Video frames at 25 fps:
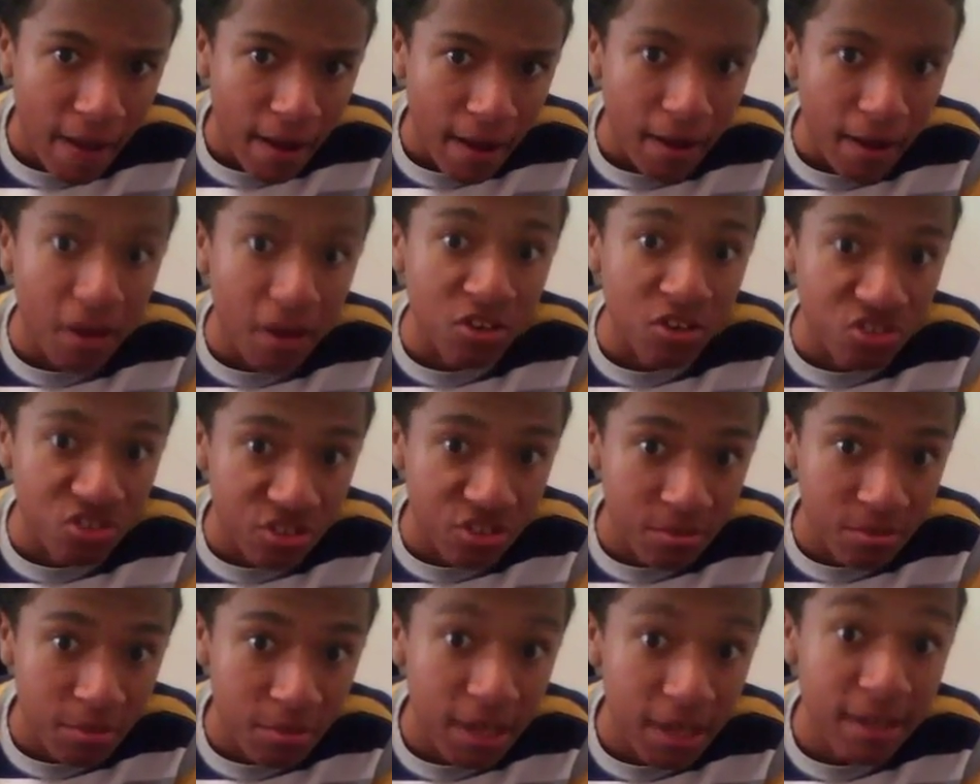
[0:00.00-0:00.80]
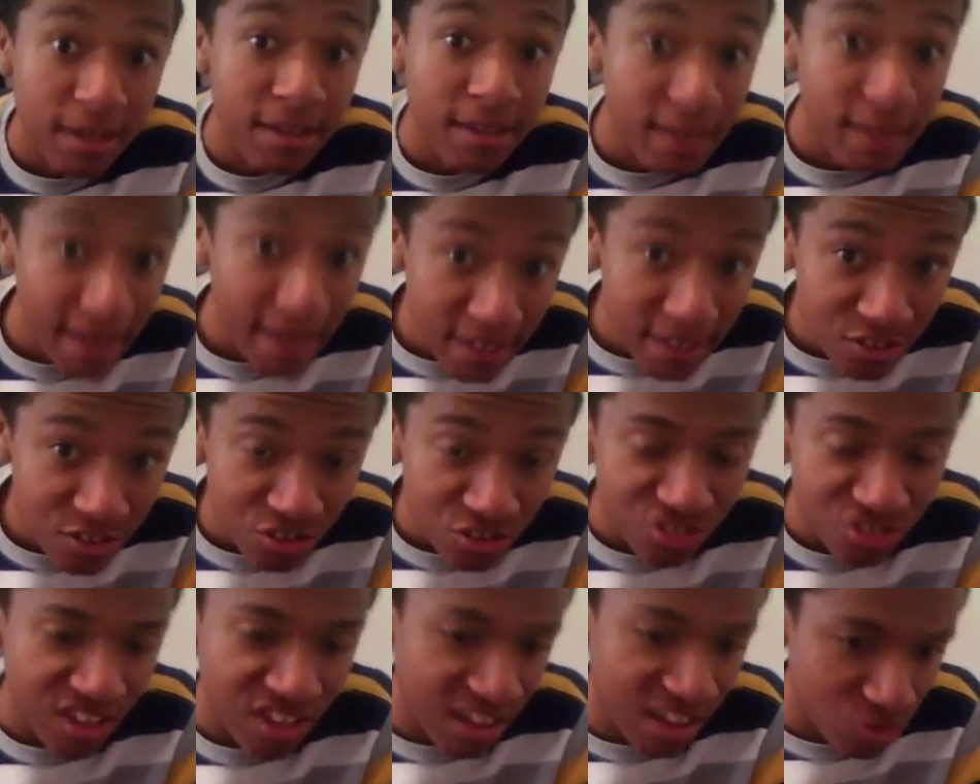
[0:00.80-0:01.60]
Custom
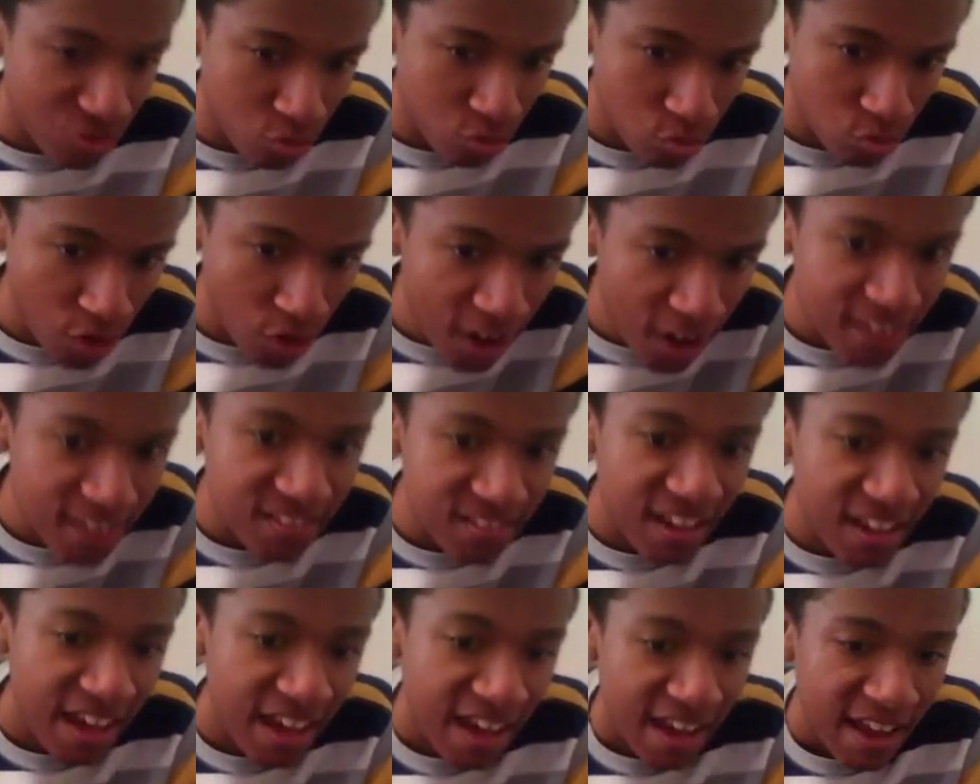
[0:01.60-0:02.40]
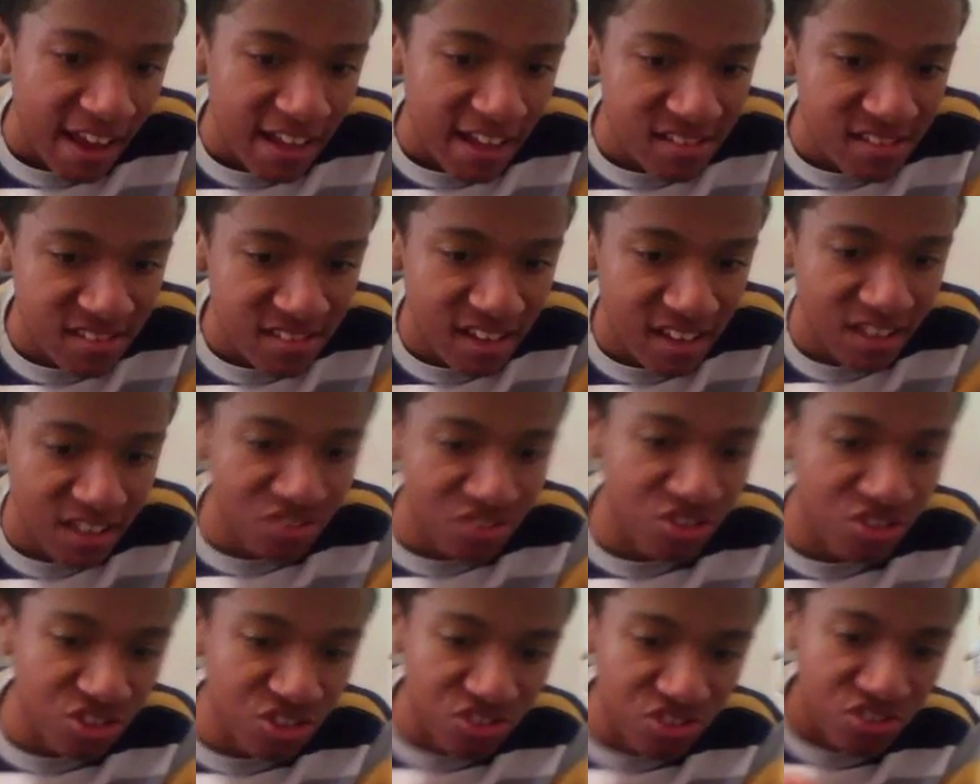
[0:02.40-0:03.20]
gauges. That's right. It's not
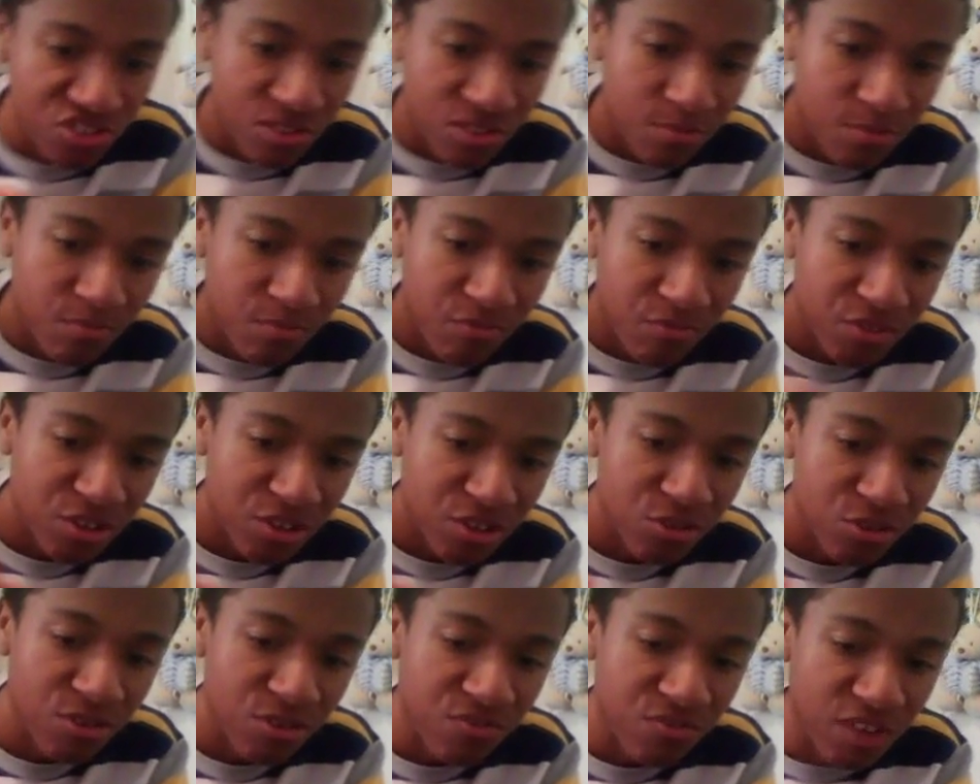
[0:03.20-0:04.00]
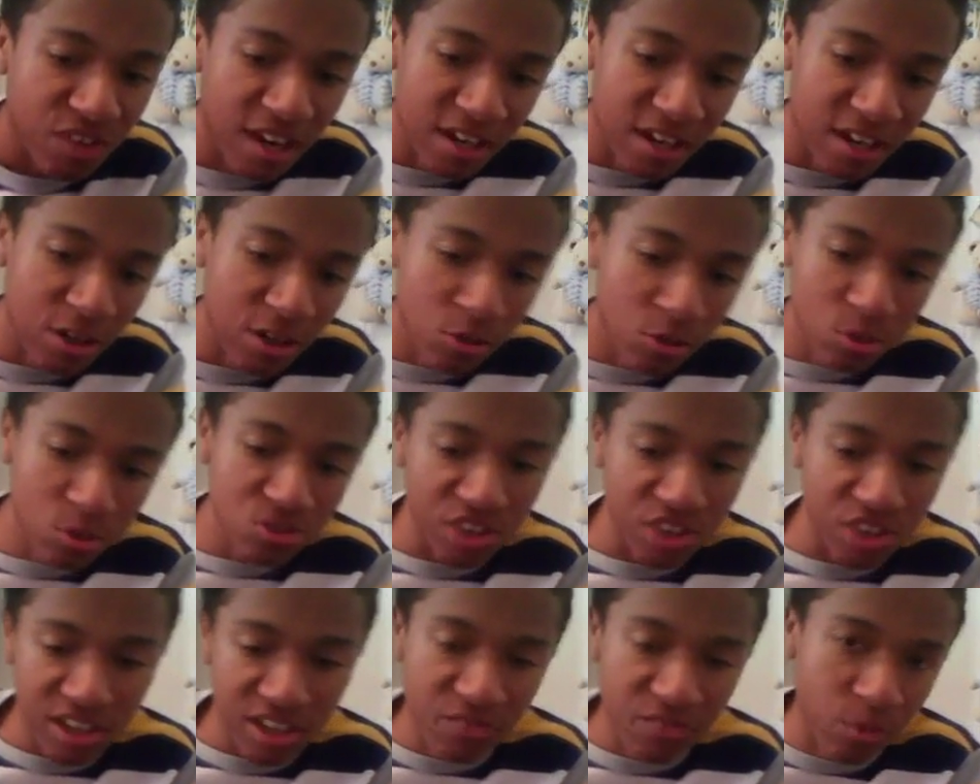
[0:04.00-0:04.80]
just some unified, oh, we'll
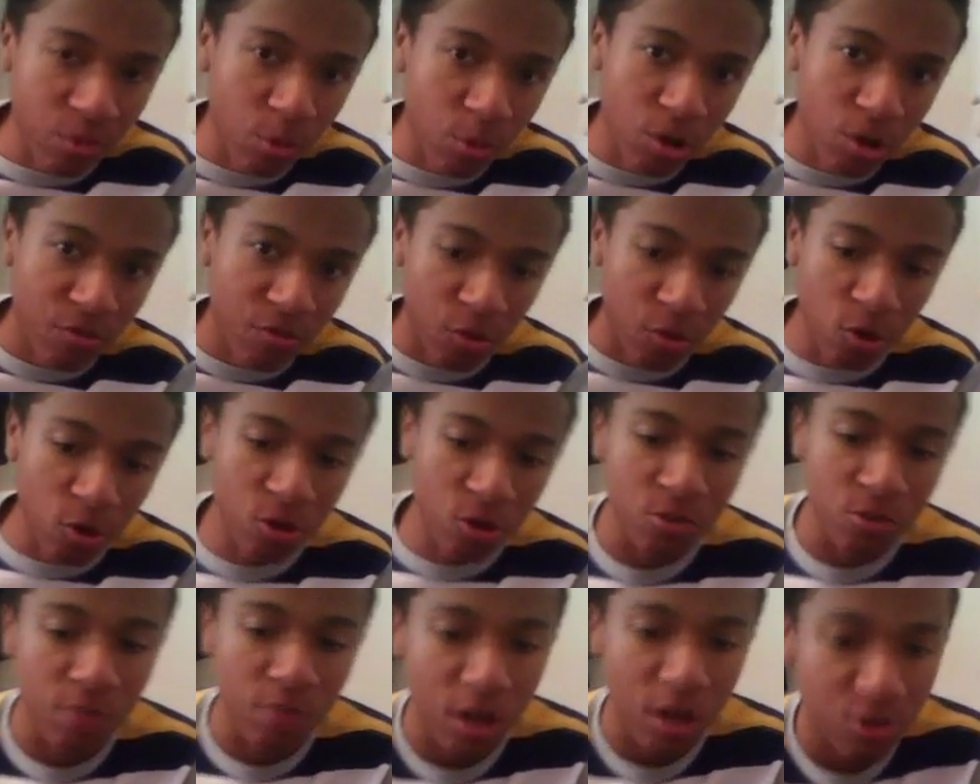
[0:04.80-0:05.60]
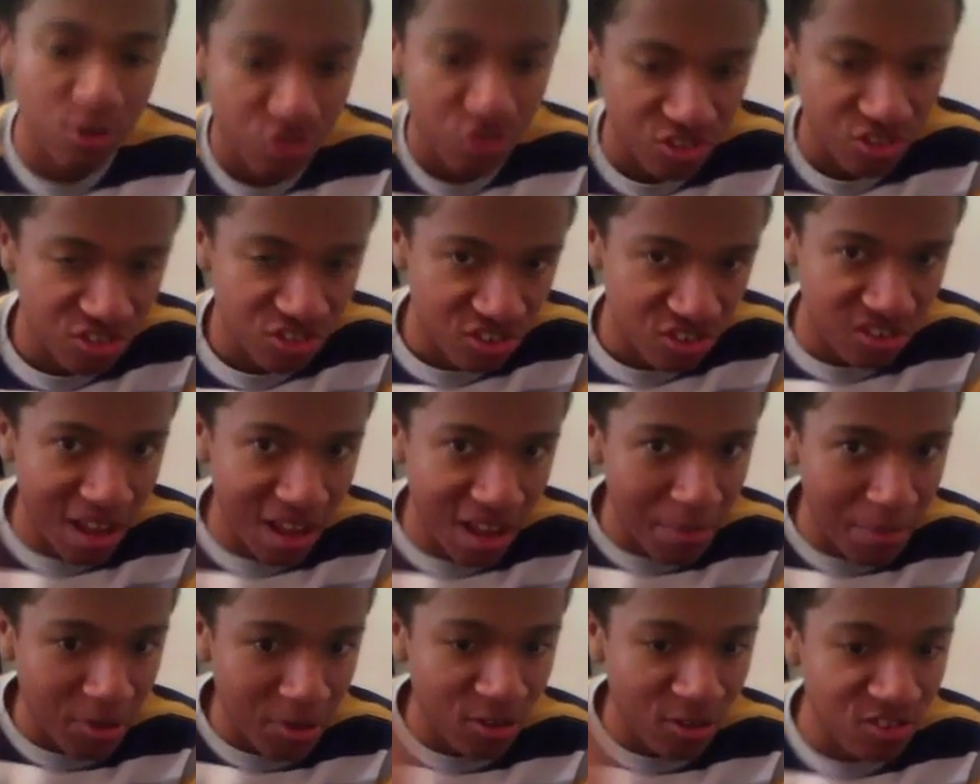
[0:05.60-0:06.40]
take it from one of our other models and
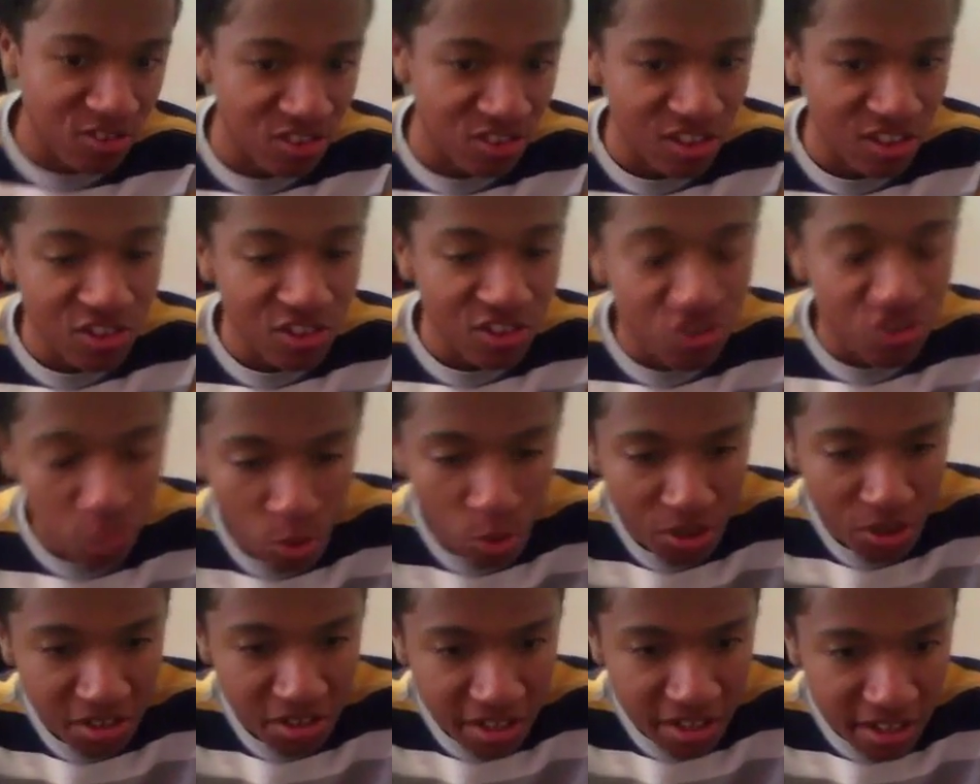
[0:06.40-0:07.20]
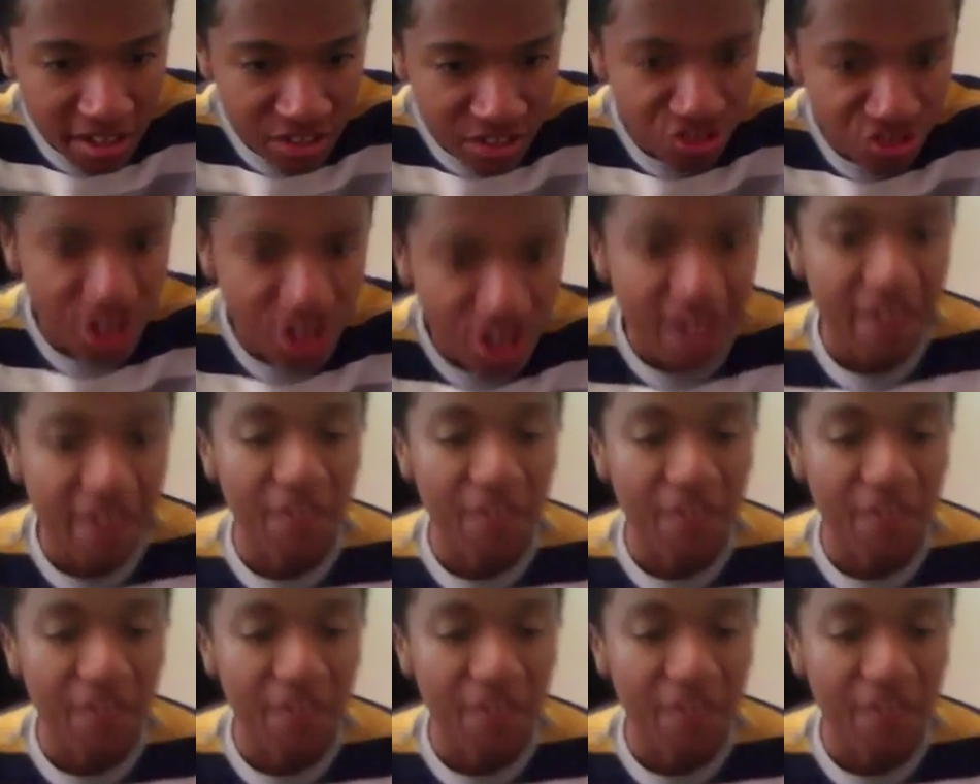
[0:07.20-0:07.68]
slap it onto this one gauge.